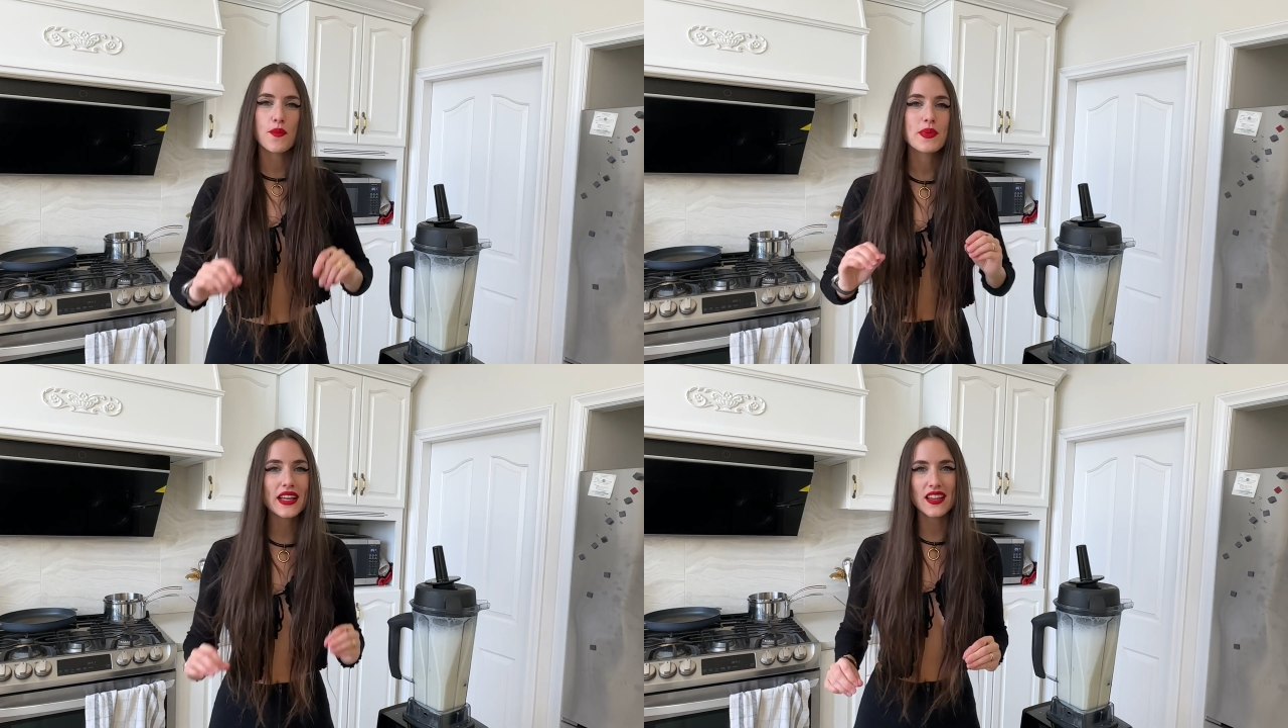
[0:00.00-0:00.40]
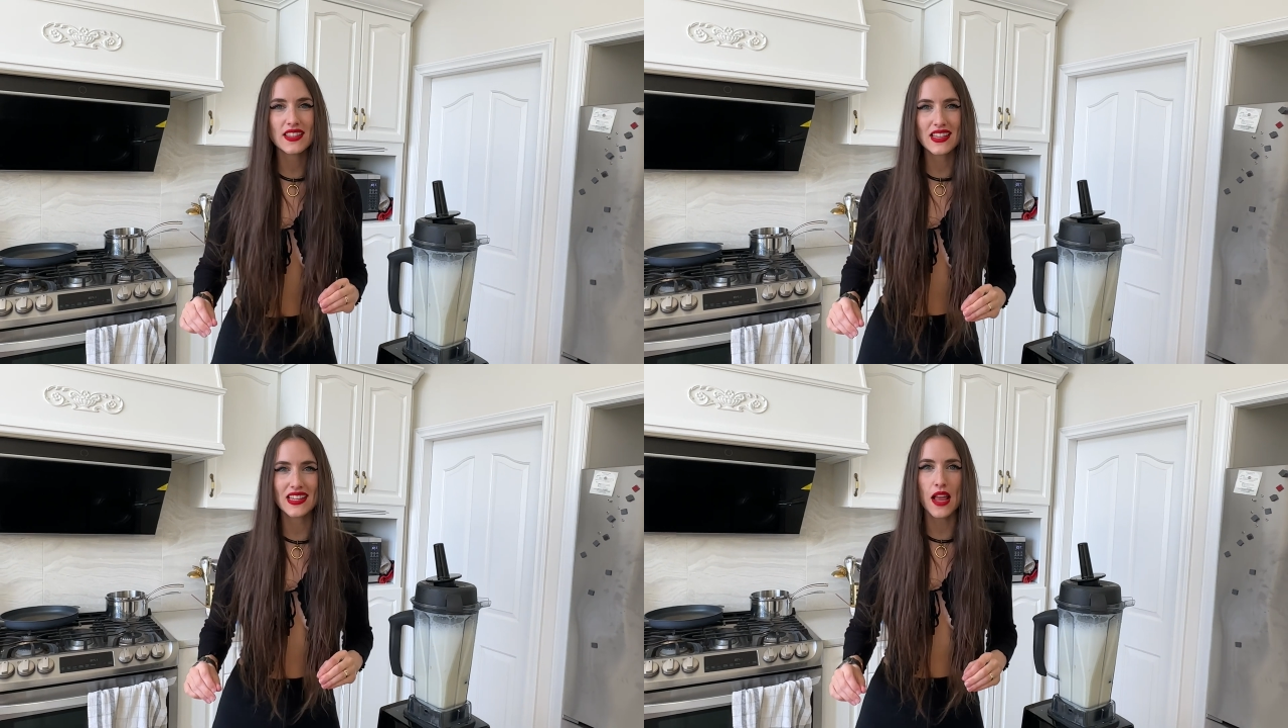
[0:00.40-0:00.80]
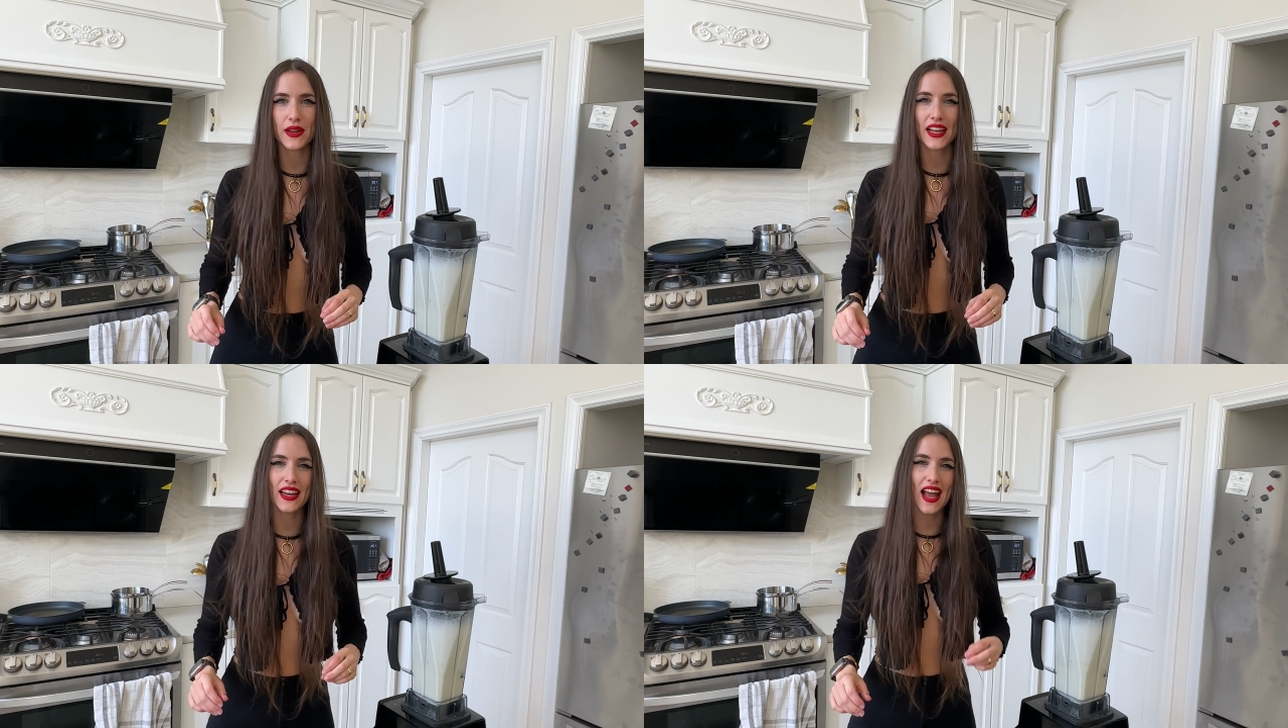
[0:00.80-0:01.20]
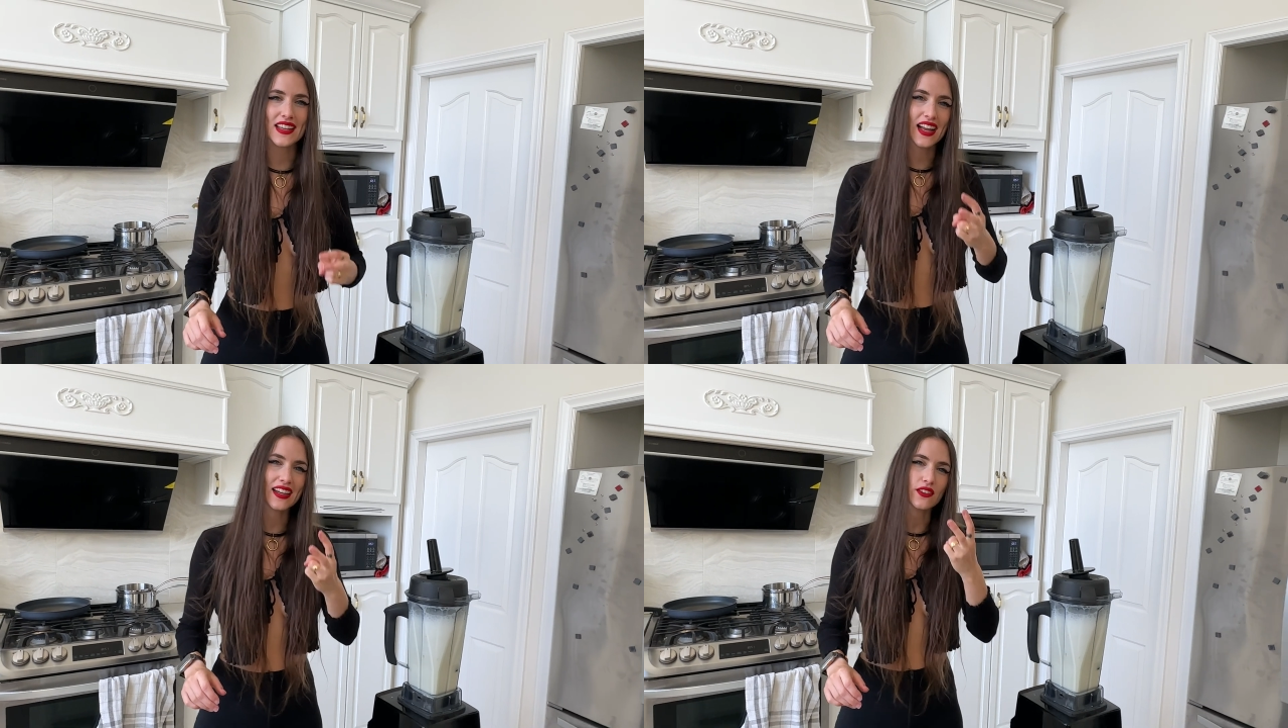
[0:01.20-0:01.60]
because this lemonade has
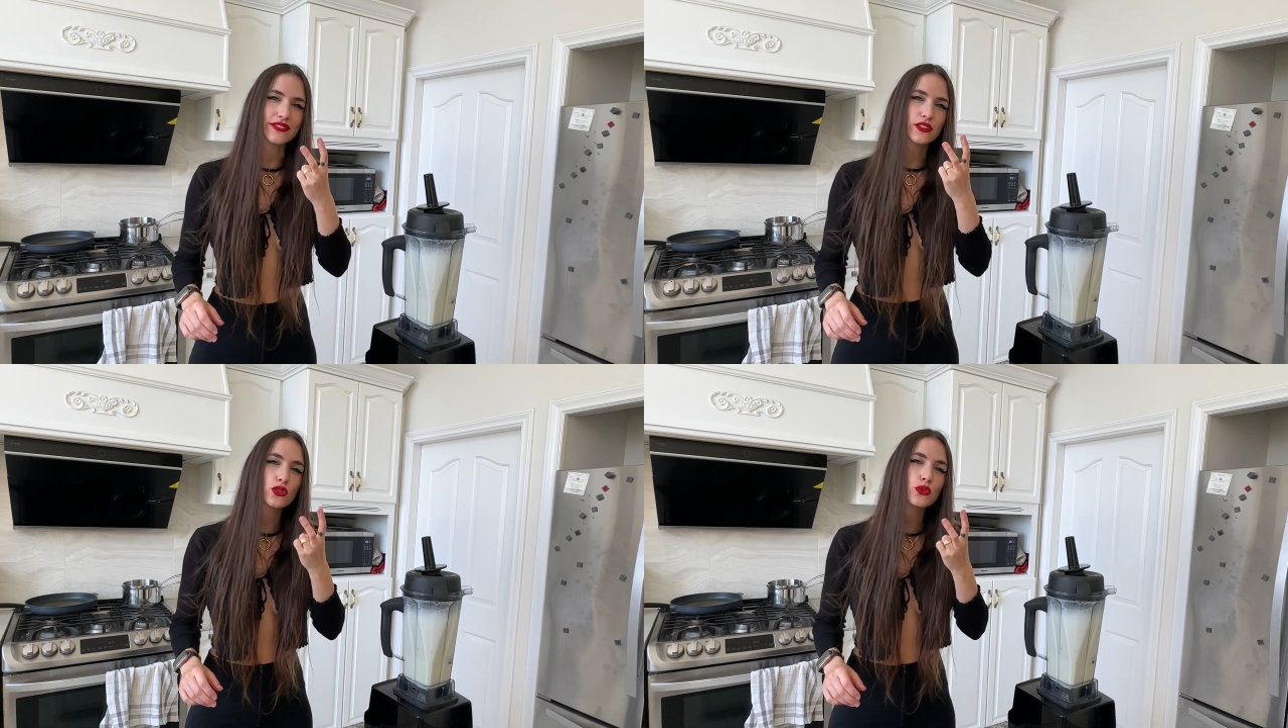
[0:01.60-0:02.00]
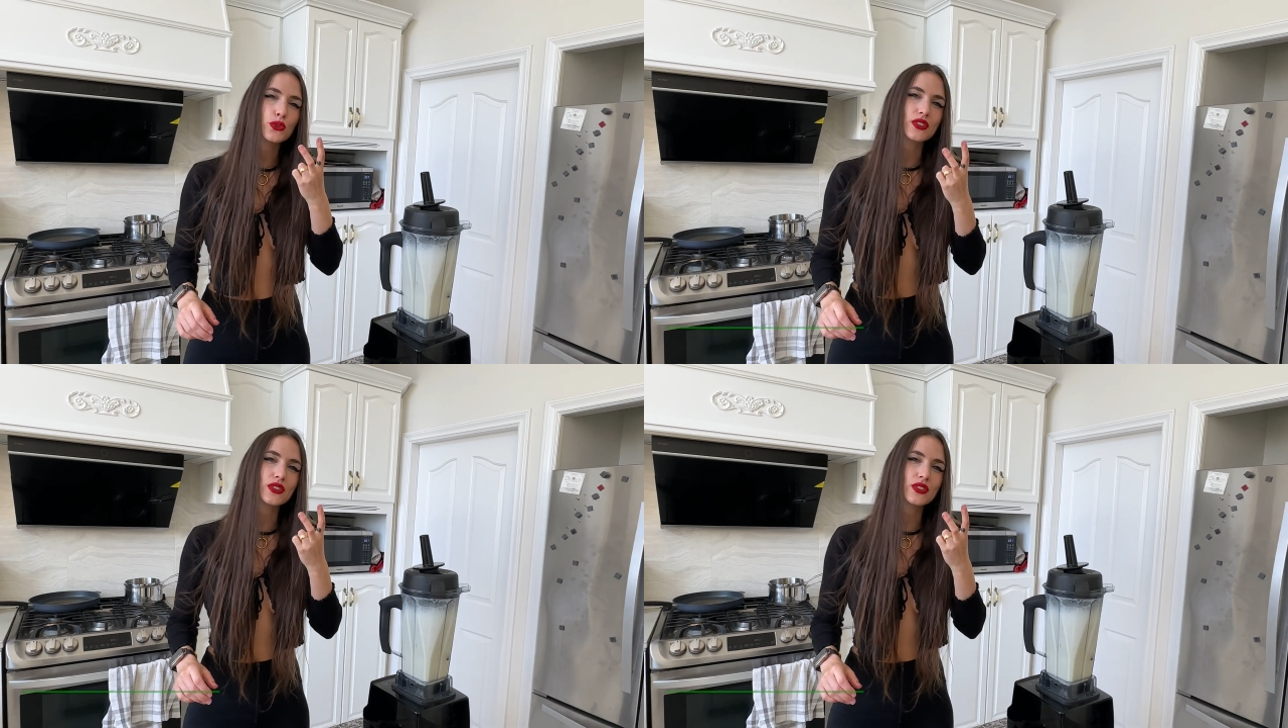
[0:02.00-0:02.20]
kind of two